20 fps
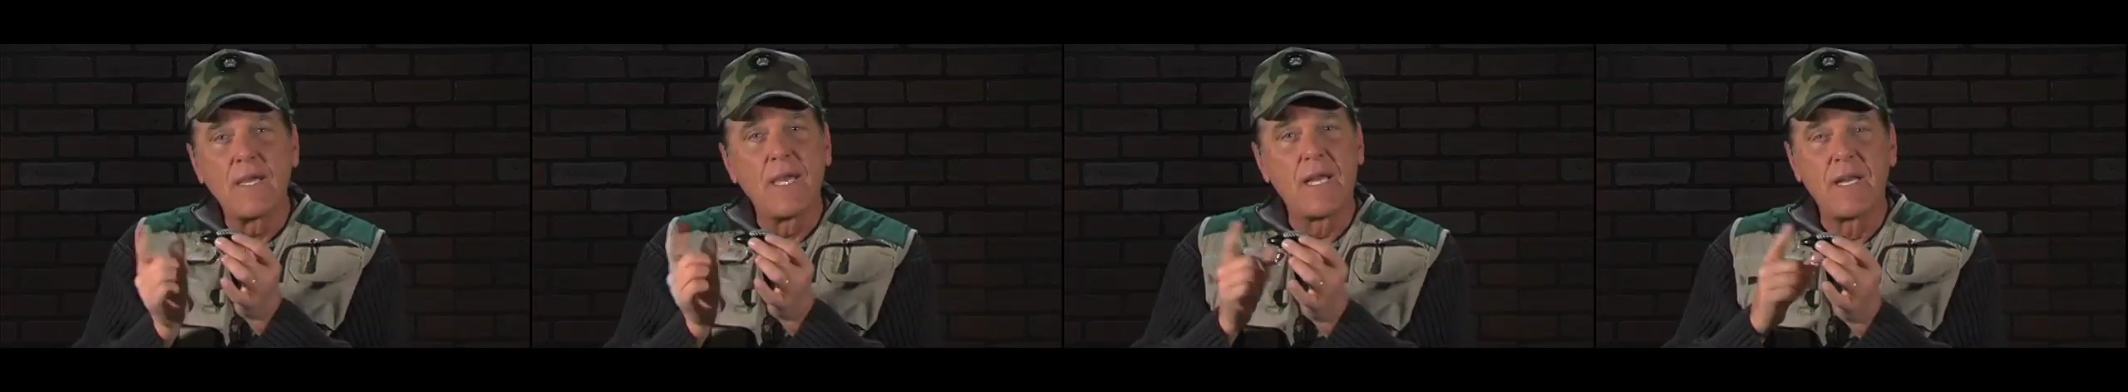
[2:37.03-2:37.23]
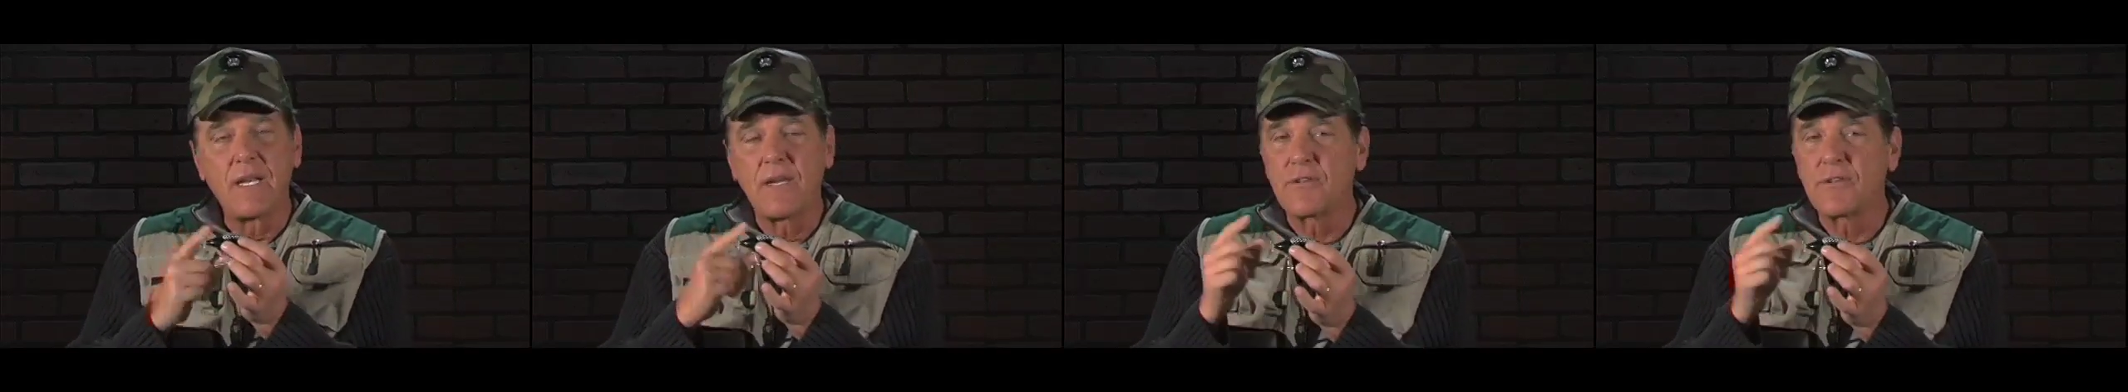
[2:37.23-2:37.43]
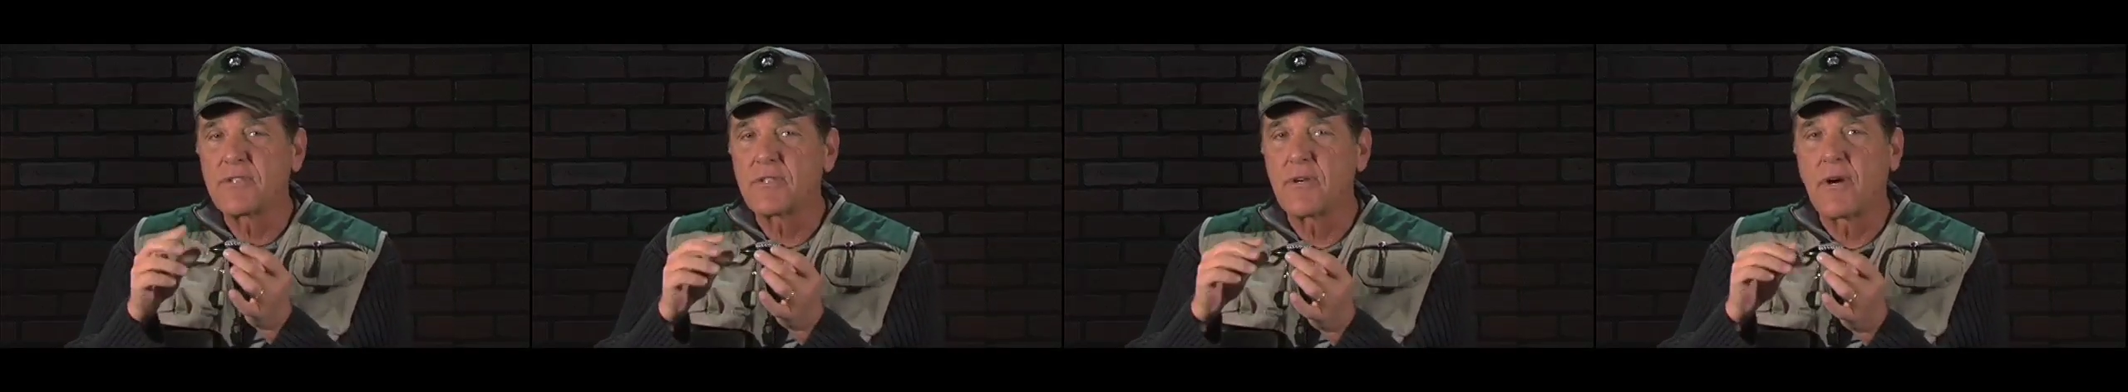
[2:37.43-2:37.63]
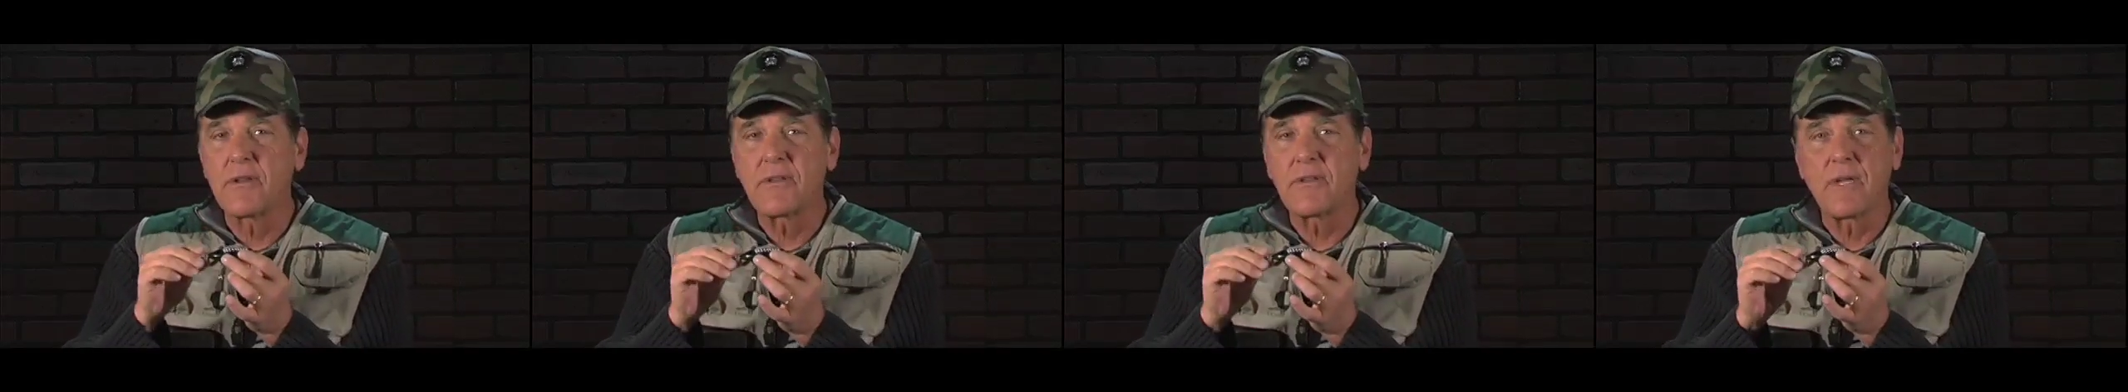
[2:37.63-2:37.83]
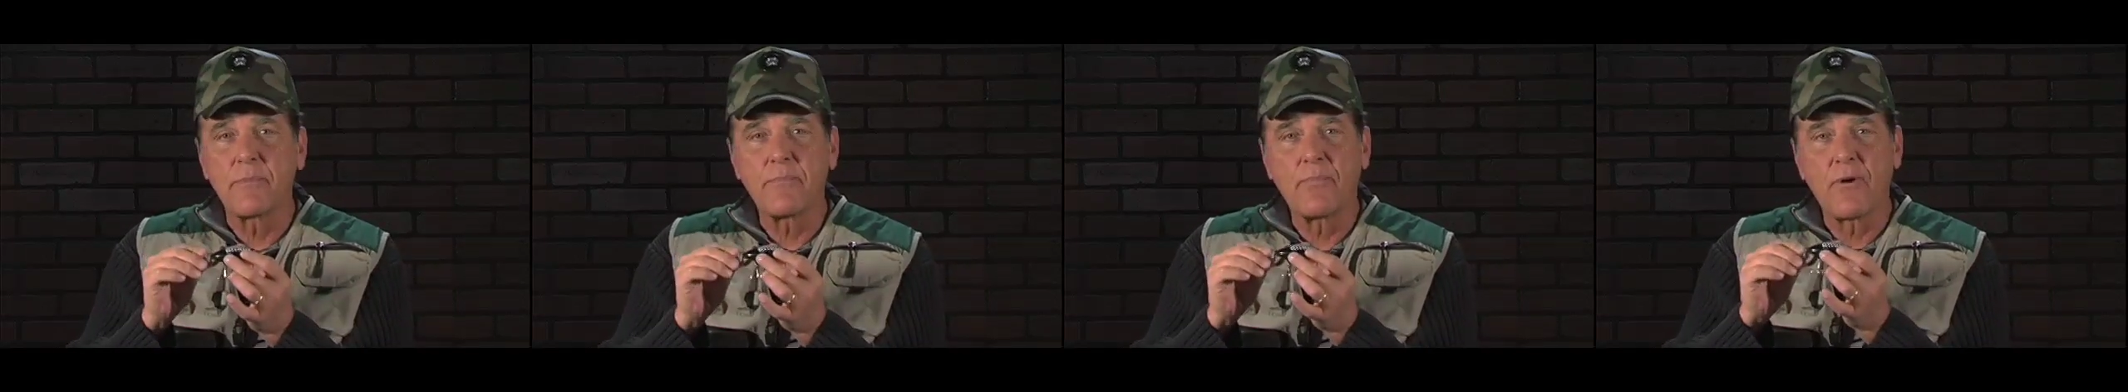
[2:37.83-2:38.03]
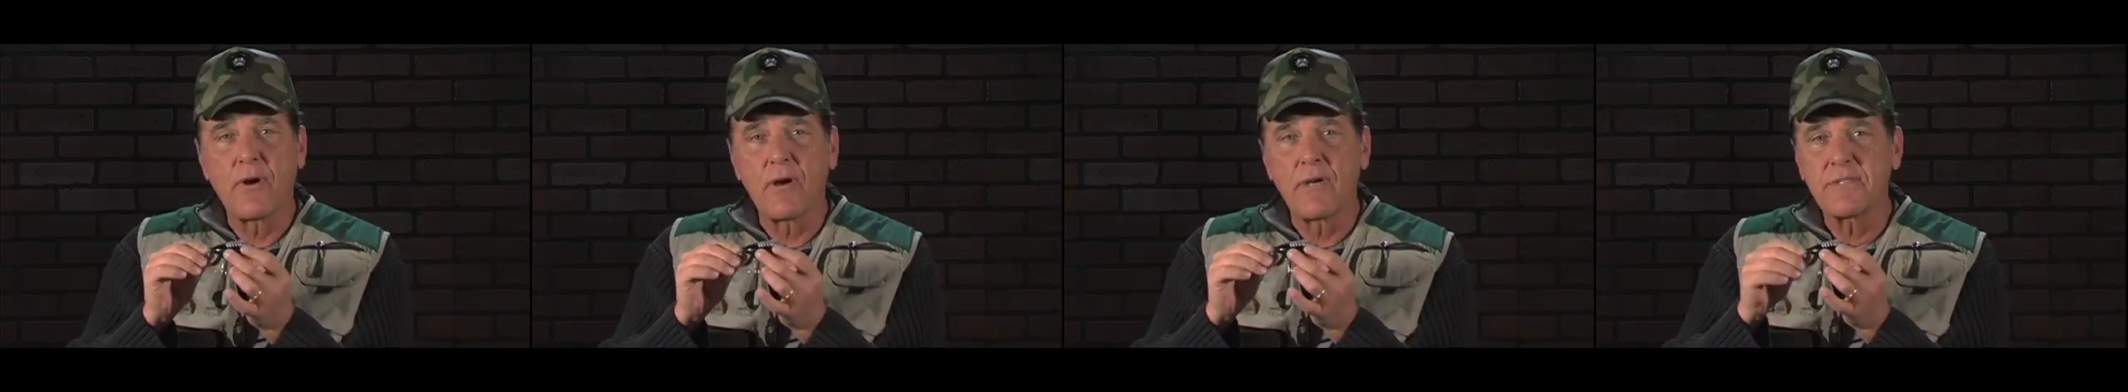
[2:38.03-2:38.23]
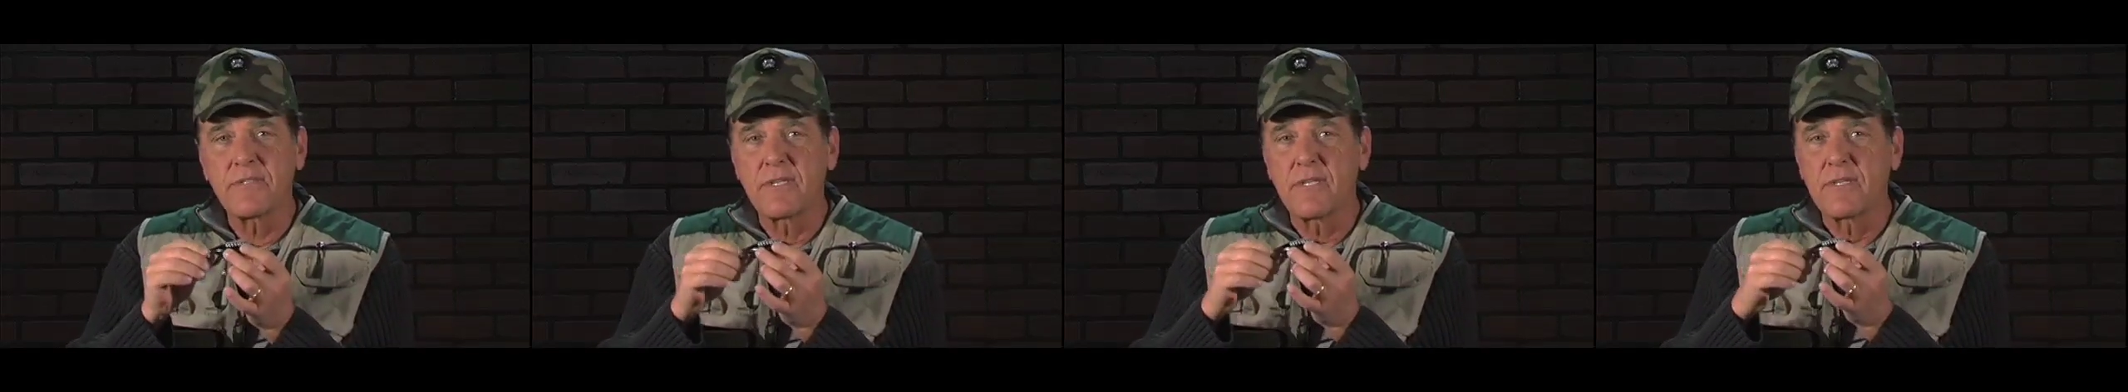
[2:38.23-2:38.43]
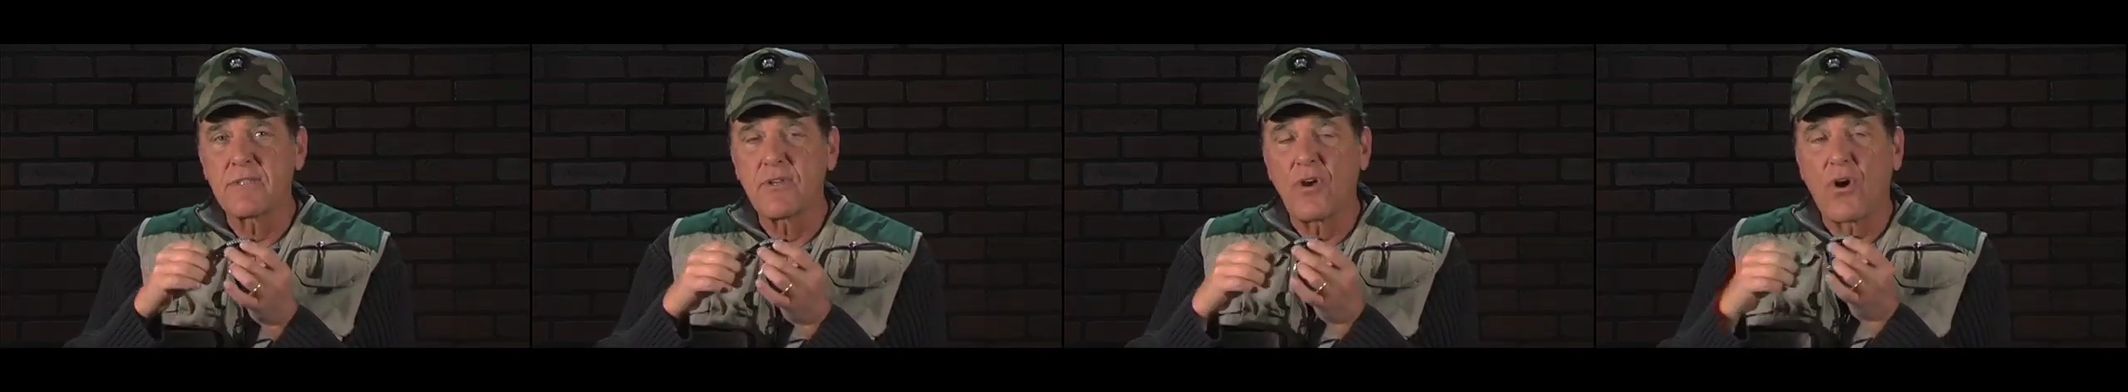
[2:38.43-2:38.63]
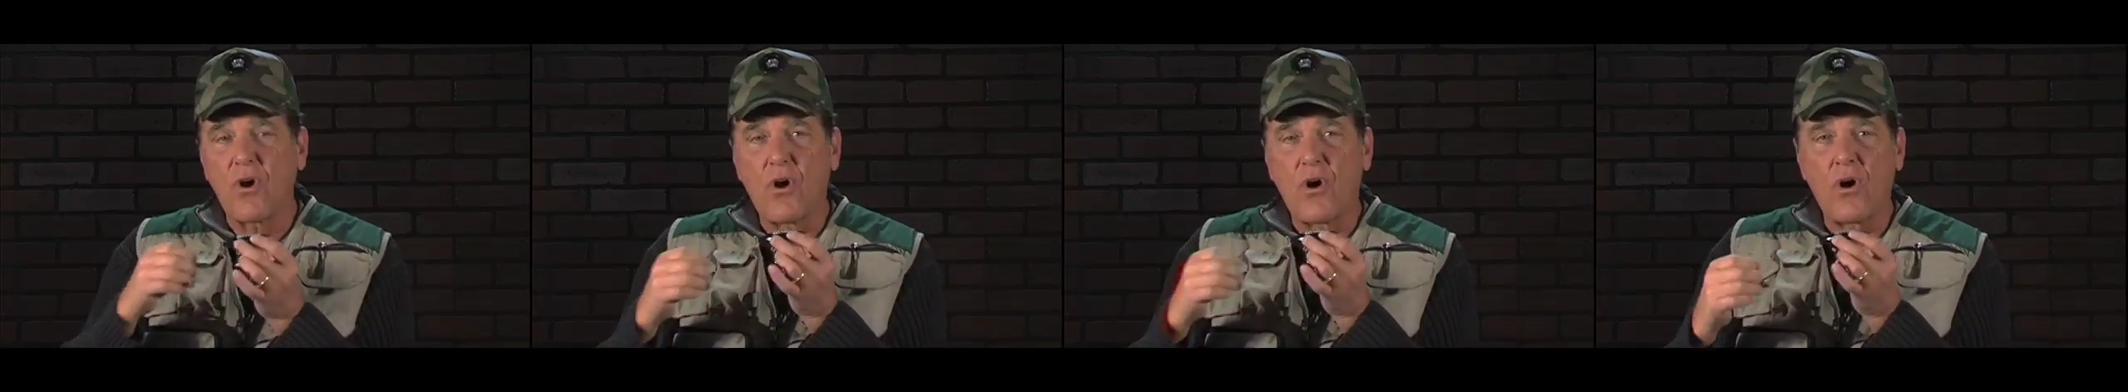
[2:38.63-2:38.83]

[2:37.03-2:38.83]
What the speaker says: and it'll start that process